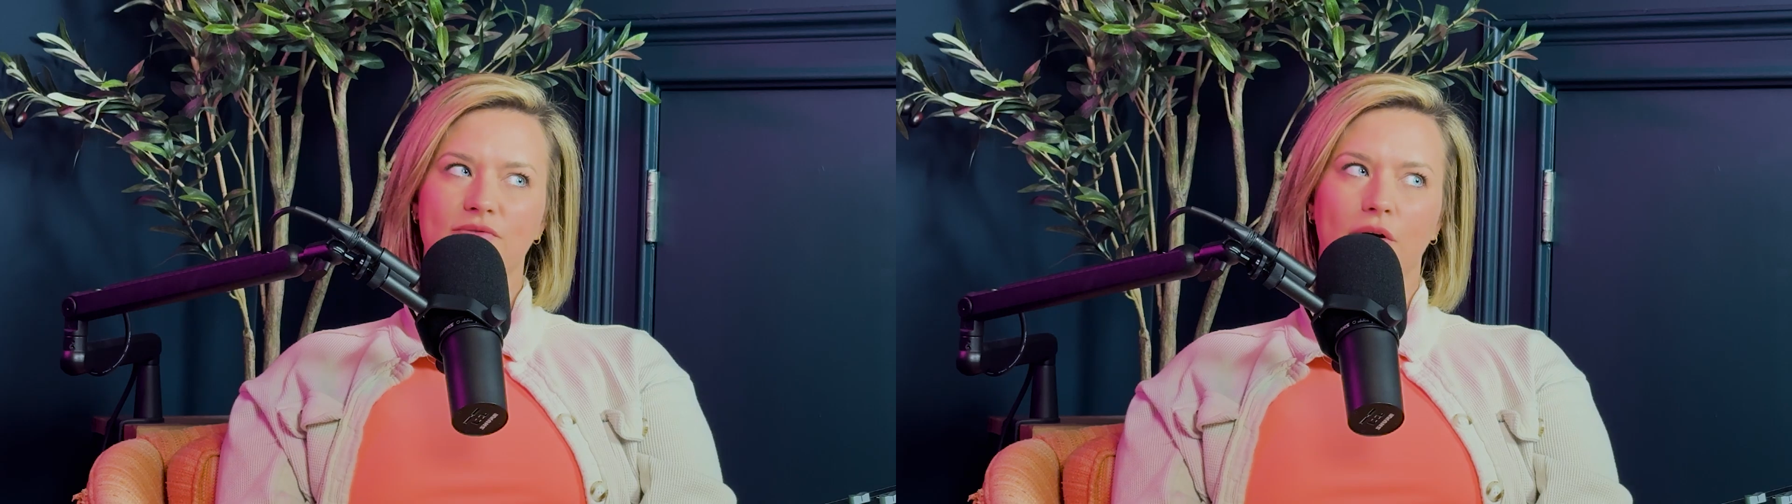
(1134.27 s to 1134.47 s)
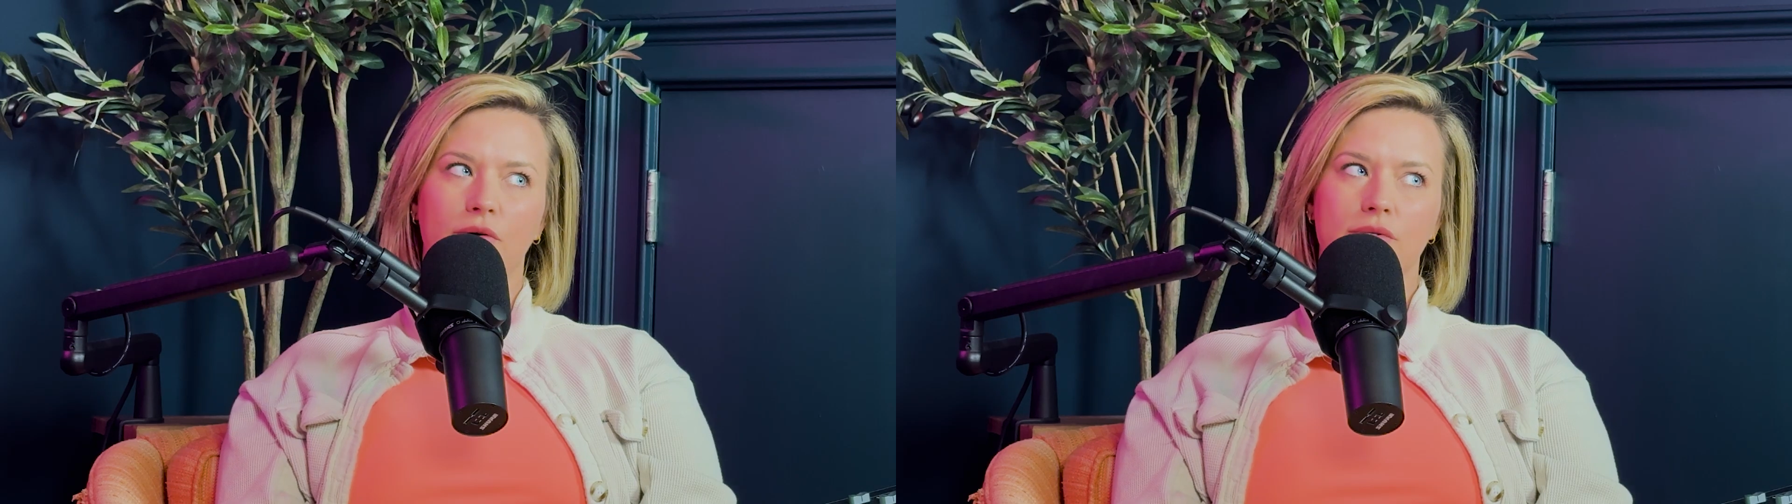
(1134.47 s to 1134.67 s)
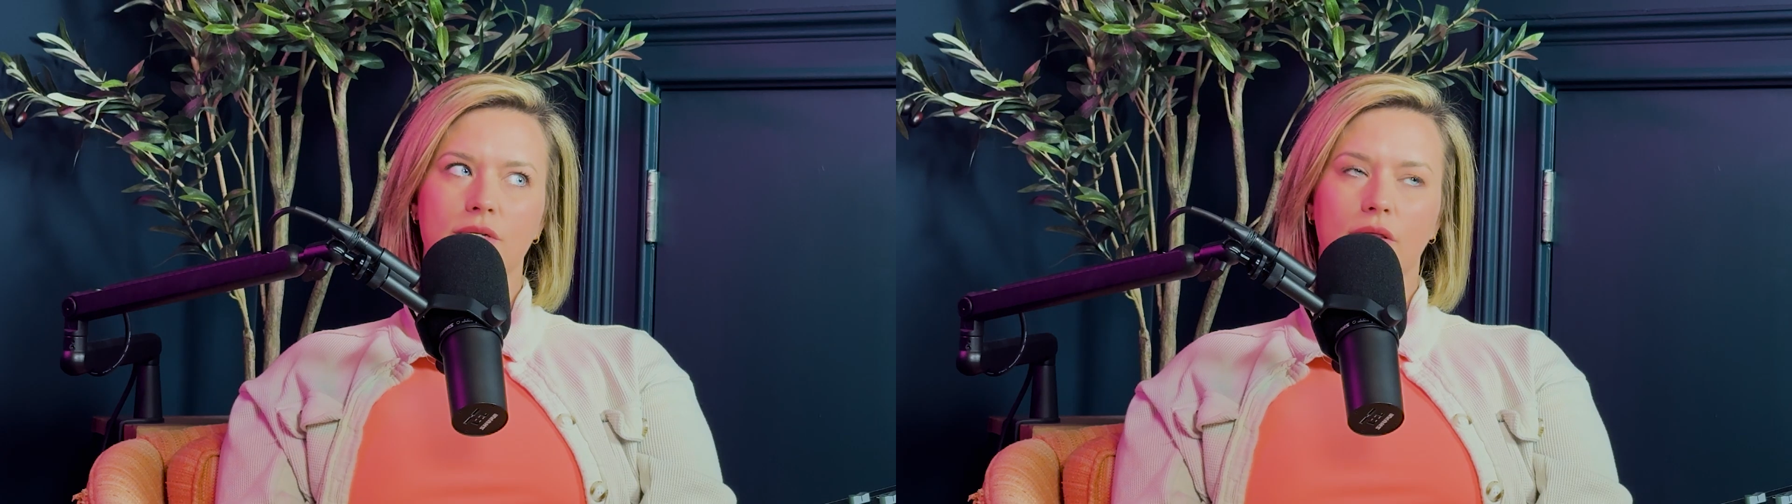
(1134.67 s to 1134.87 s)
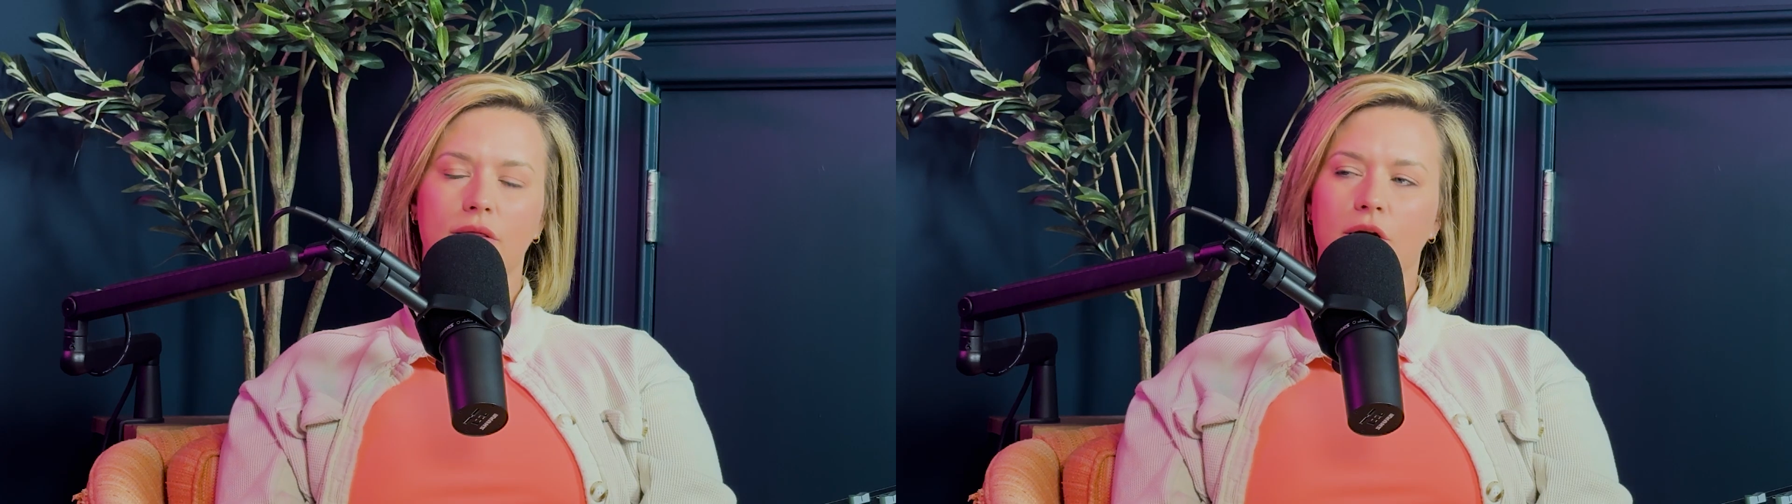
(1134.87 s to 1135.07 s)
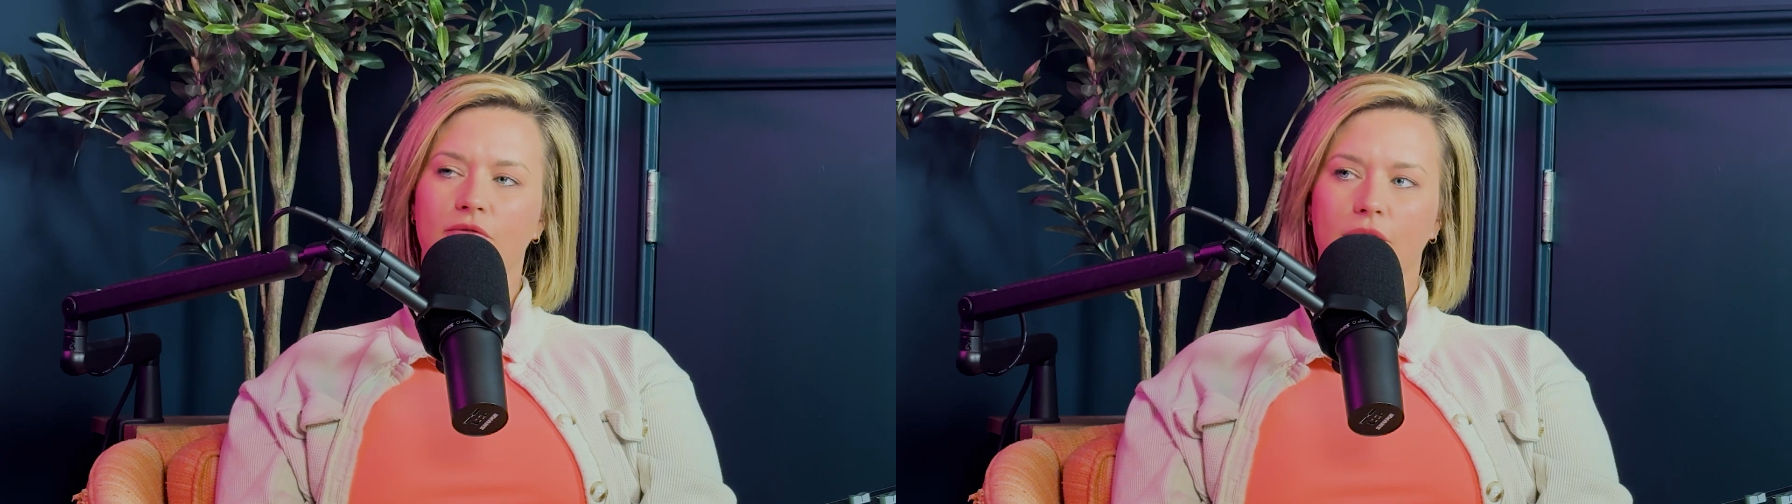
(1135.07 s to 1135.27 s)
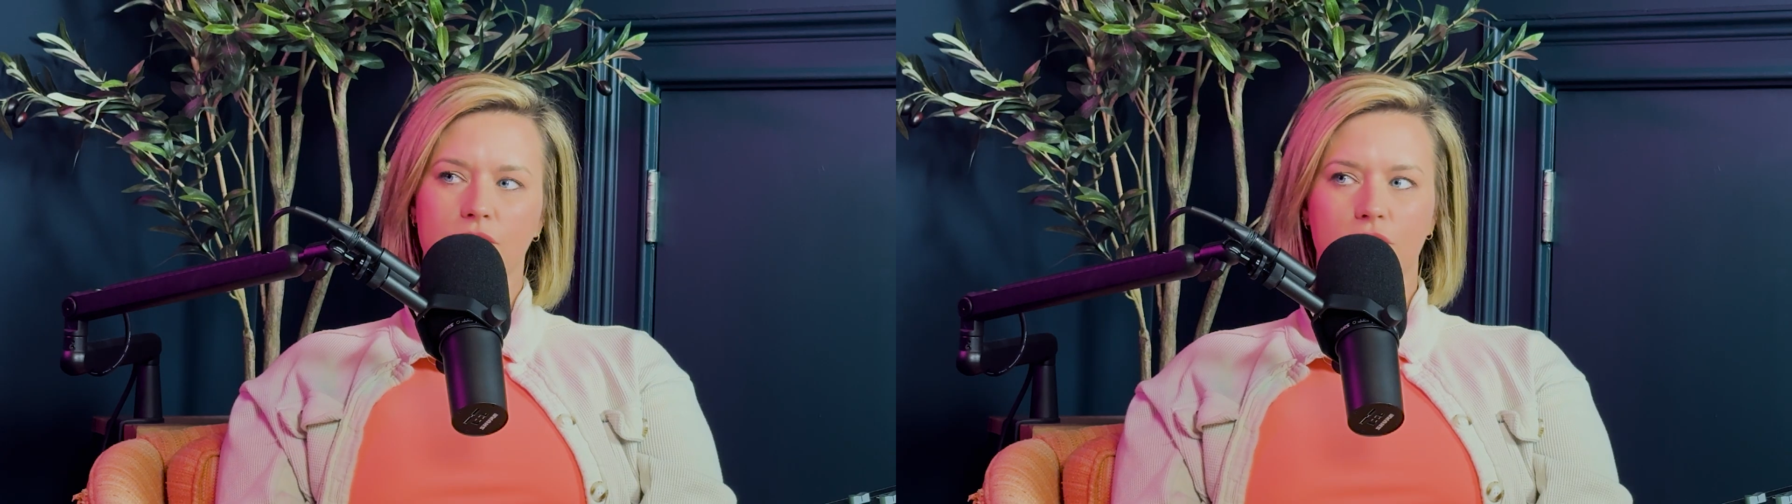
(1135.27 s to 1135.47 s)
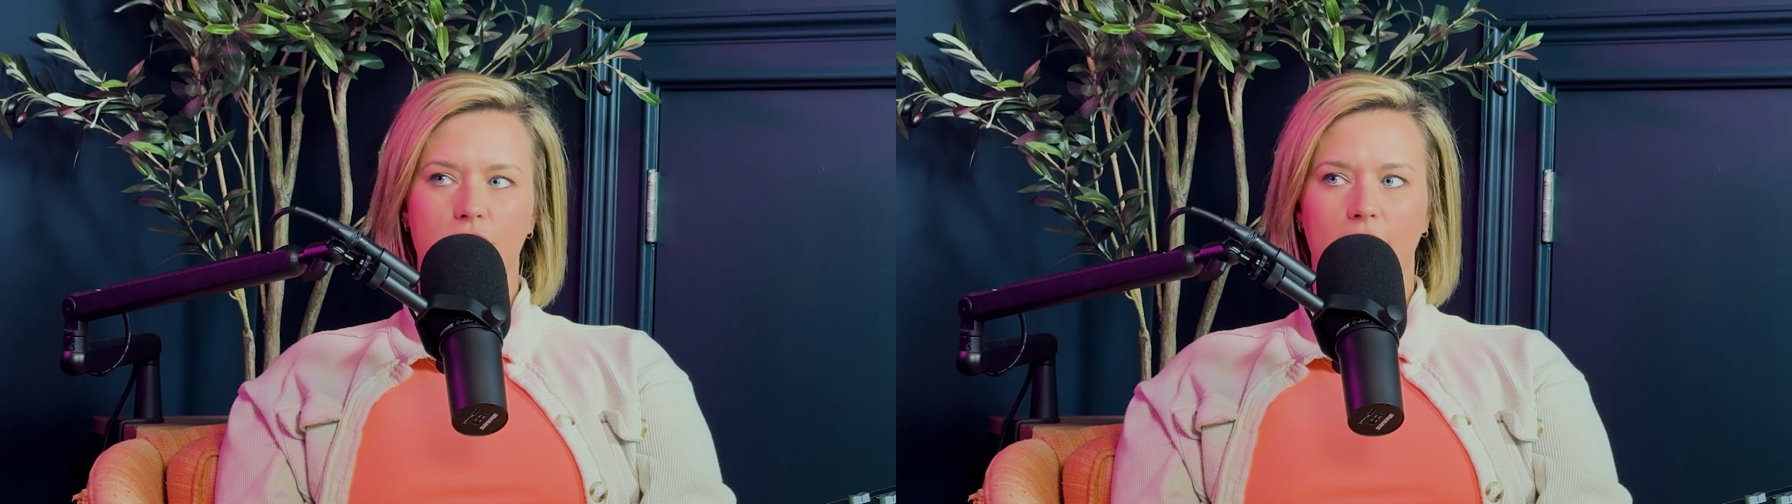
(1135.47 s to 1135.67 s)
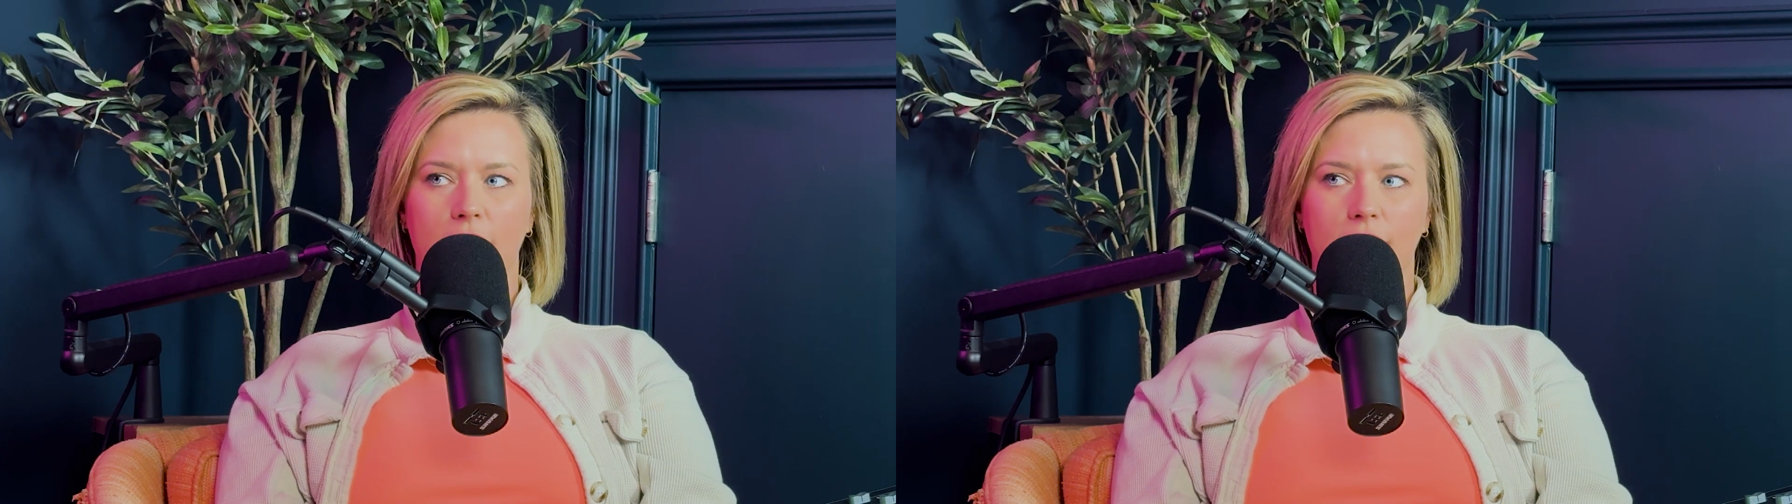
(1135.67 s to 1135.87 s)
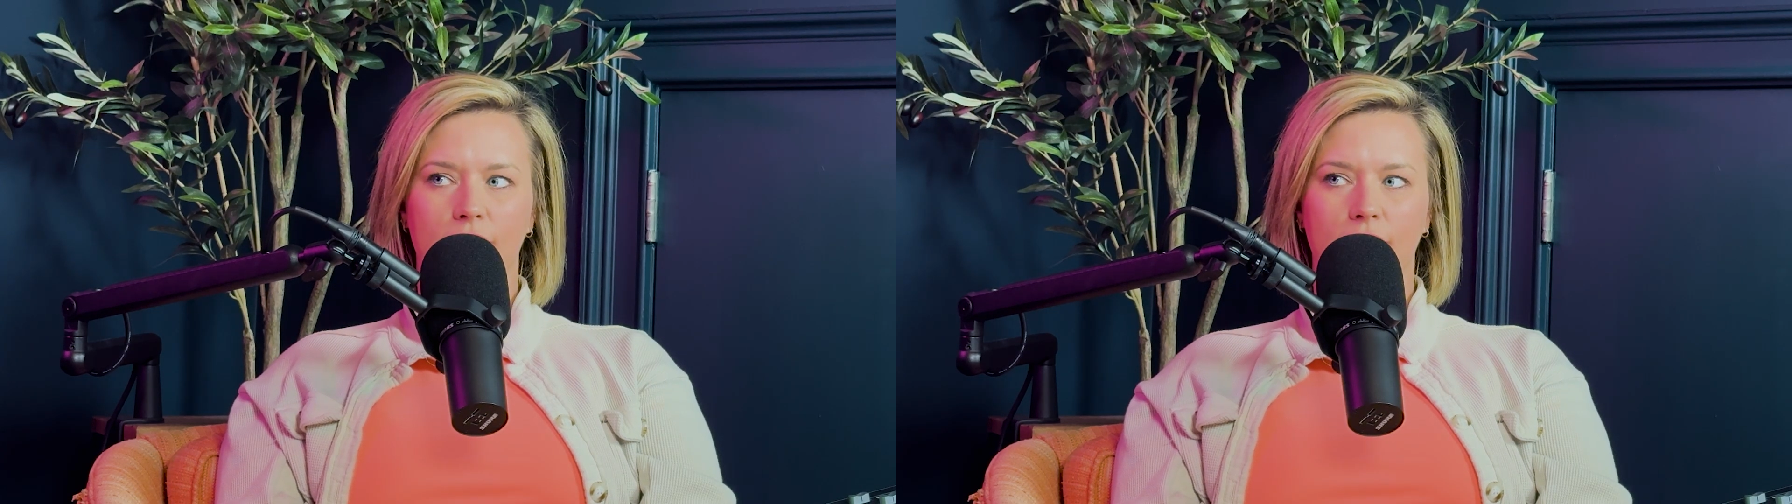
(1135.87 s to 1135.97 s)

phones. Their phones are dead.